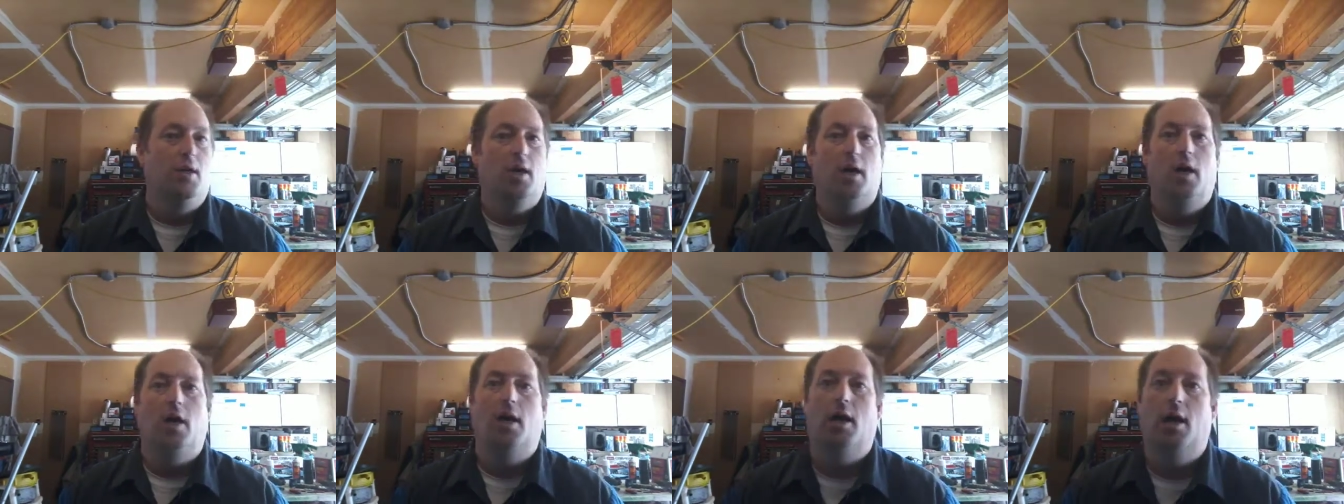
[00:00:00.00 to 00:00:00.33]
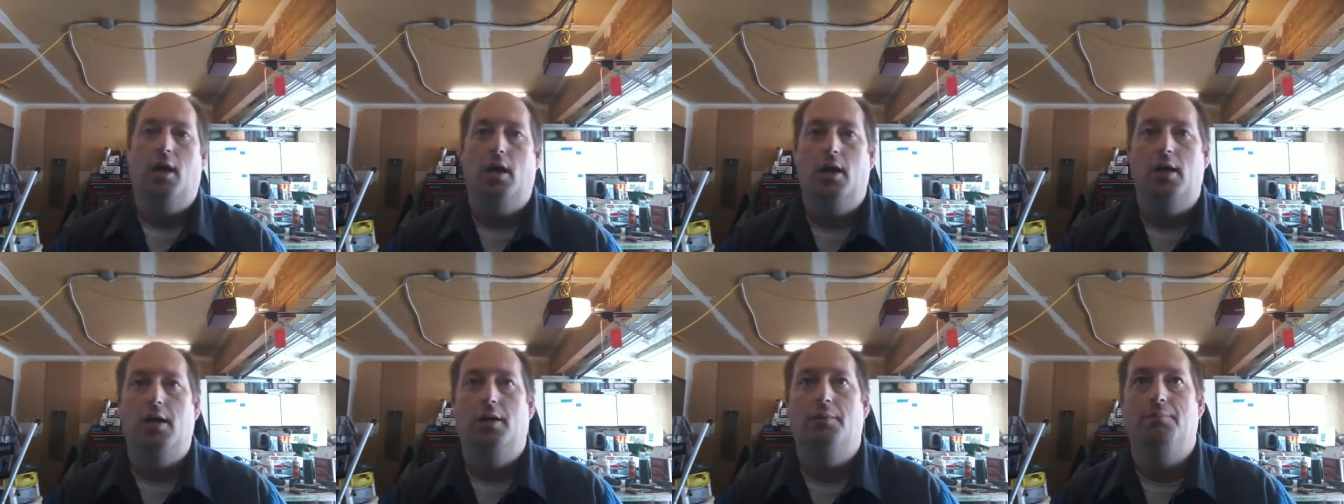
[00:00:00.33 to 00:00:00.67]

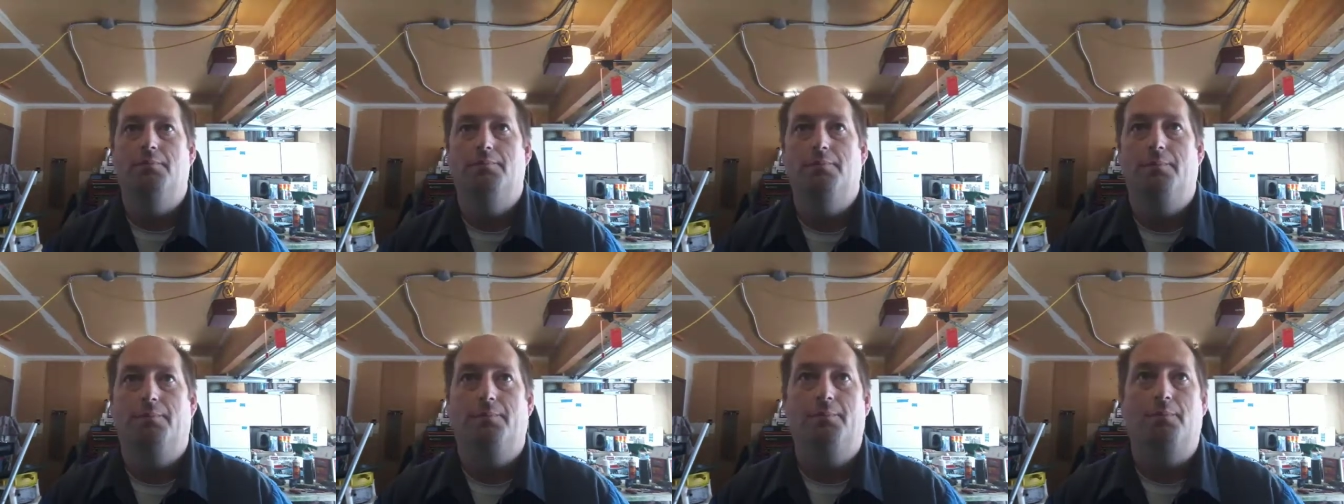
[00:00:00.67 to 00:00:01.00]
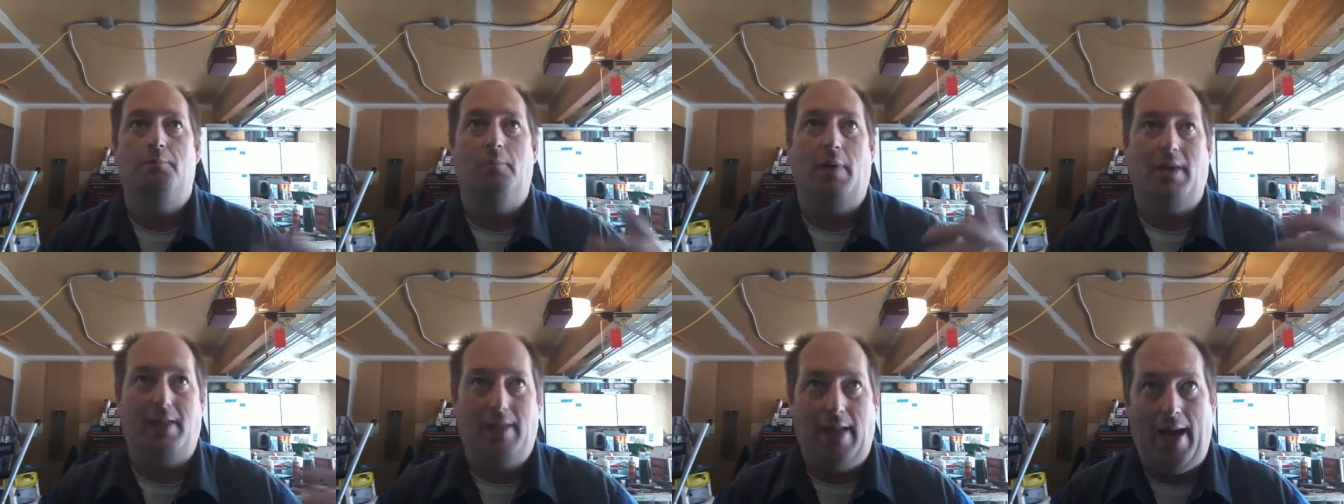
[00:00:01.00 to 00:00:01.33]

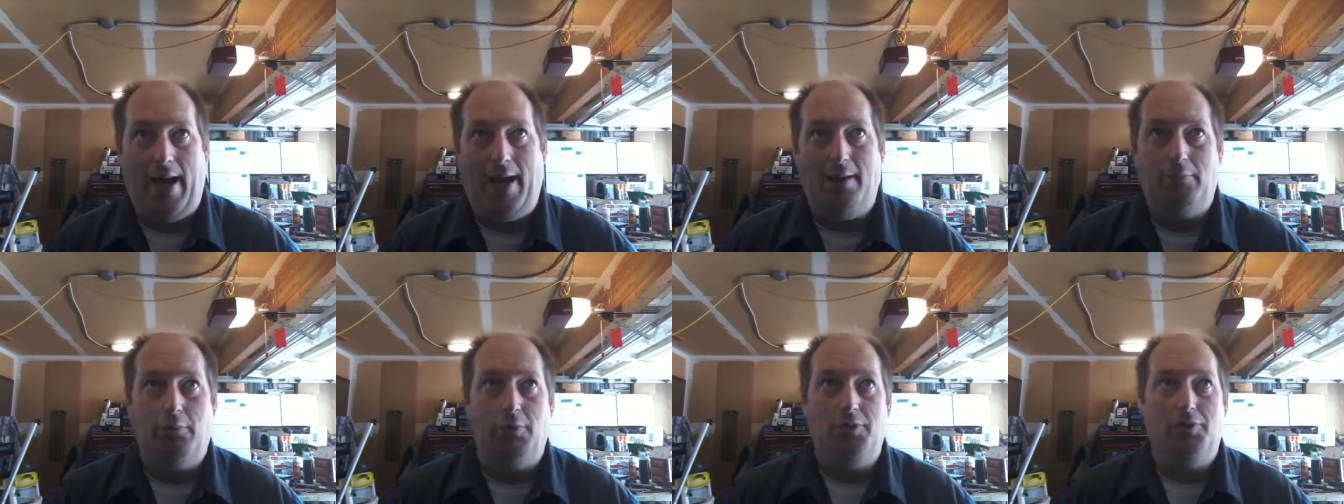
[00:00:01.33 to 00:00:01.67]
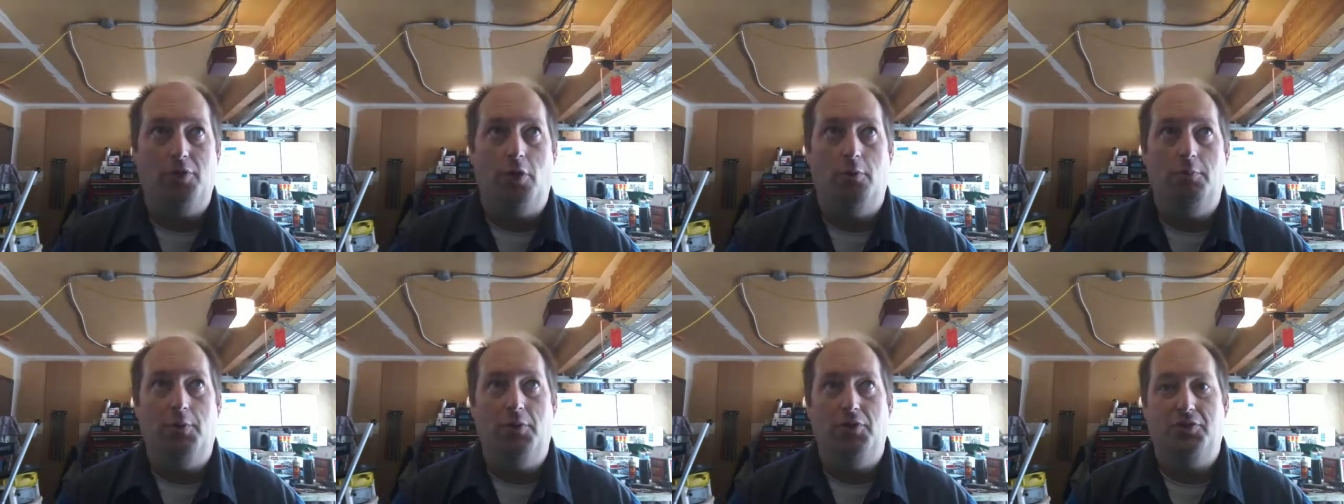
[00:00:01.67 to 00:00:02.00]
My dad was
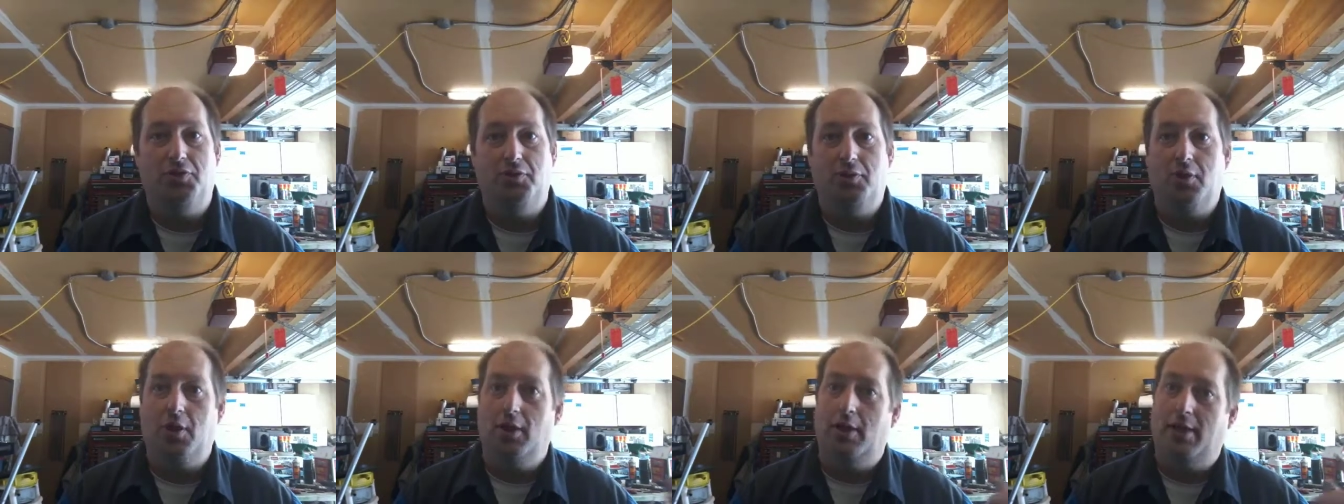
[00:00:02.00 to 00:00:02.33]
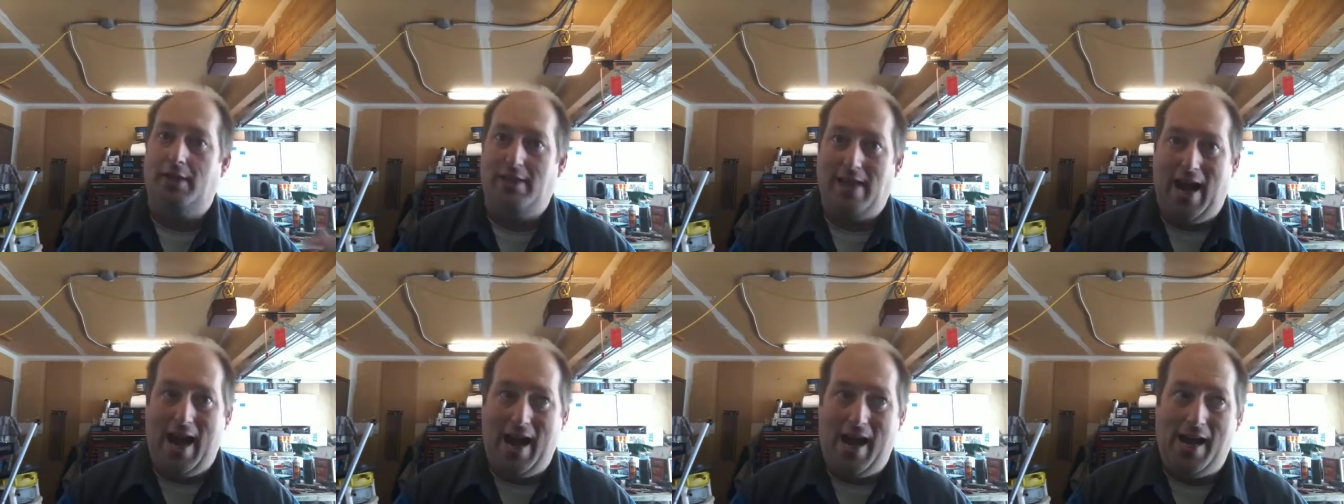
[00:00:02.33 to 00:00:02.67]
almost gonna
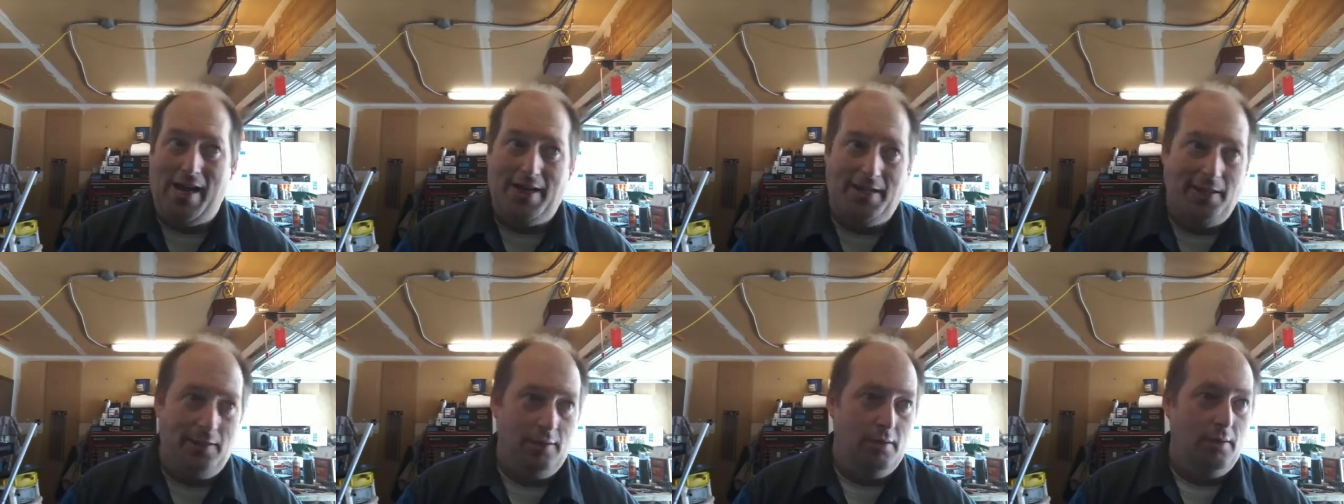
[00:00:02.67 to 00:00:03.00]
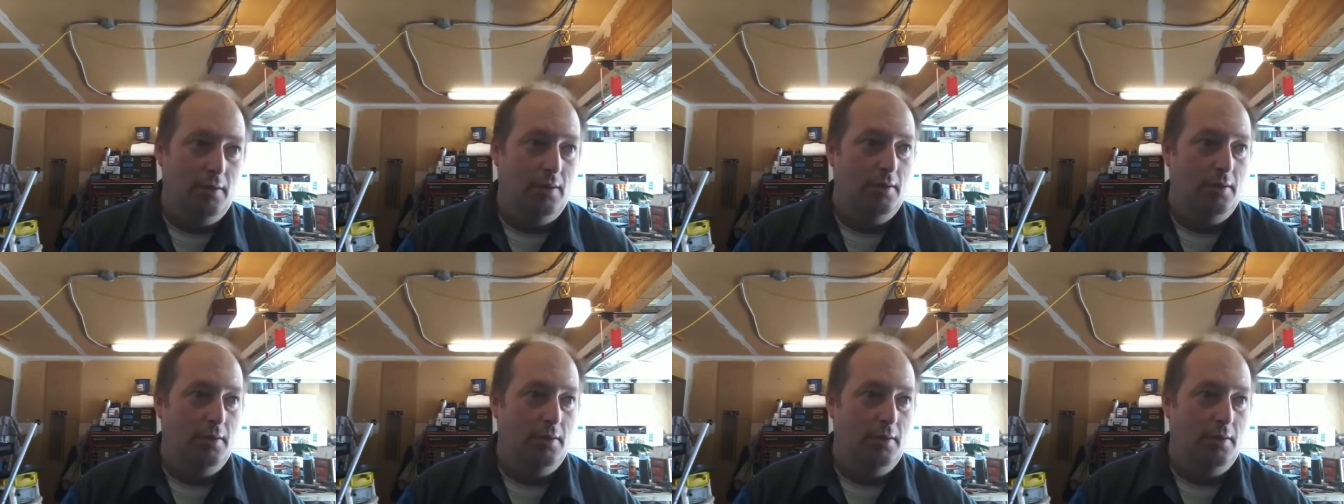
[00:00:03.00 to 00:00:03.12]
die,